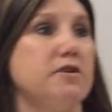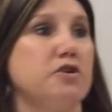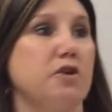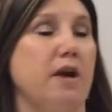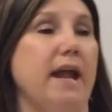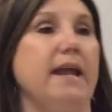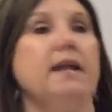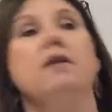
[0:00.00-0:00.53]
of the
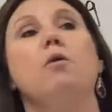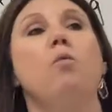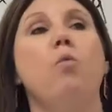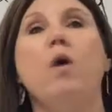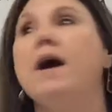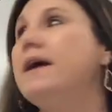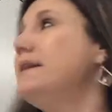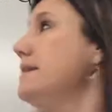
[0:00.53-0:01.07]
trait.
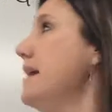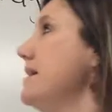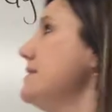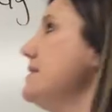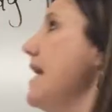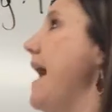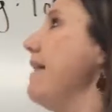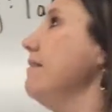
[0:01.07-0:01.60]
What does
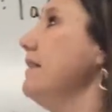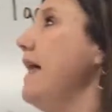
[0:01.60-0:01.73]
that